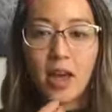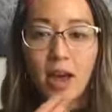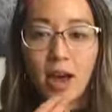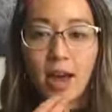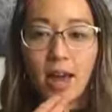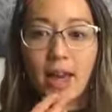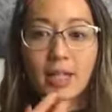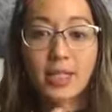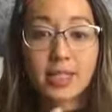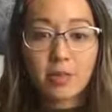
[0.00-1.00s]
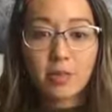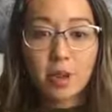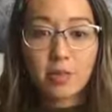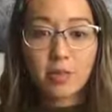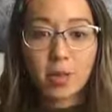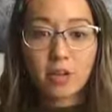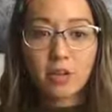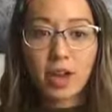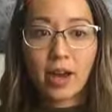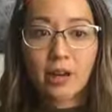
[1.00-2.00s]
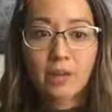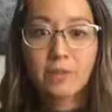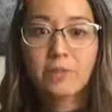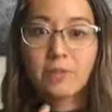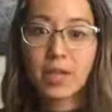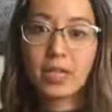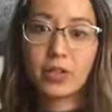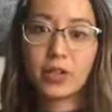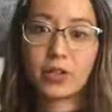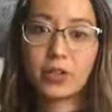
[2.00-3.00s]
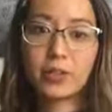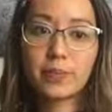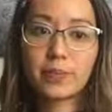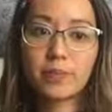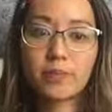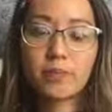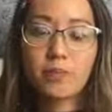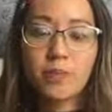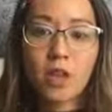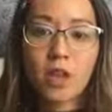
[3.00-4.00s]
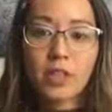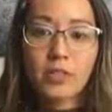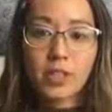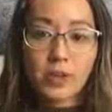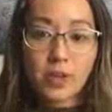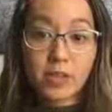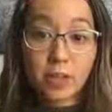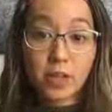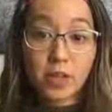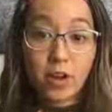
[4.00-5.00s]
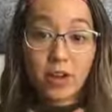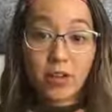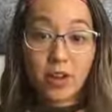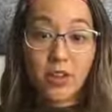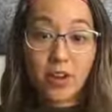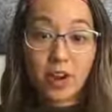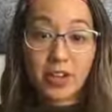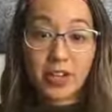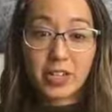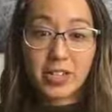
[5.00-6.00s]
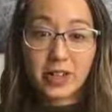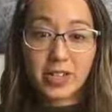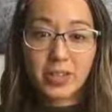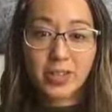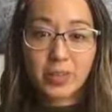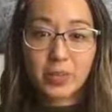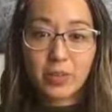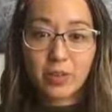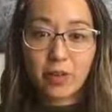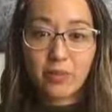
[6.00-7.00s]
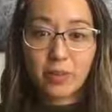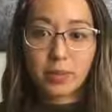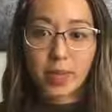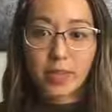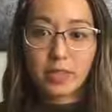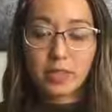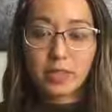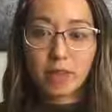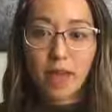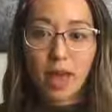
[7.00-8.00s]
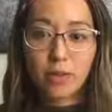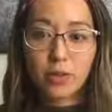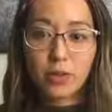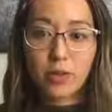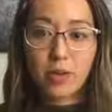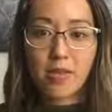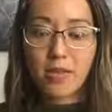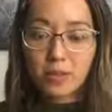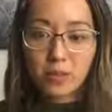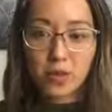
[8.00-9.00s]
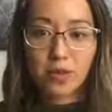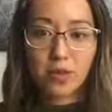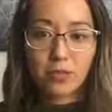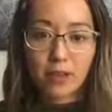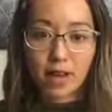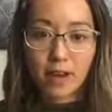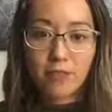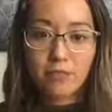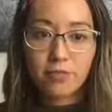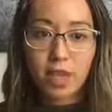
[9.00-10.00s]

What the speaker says: And it can sometimes be around being heard. So that's my summary on thyroid. So I was a little bit all over the place because I am talking about this one off the cuff.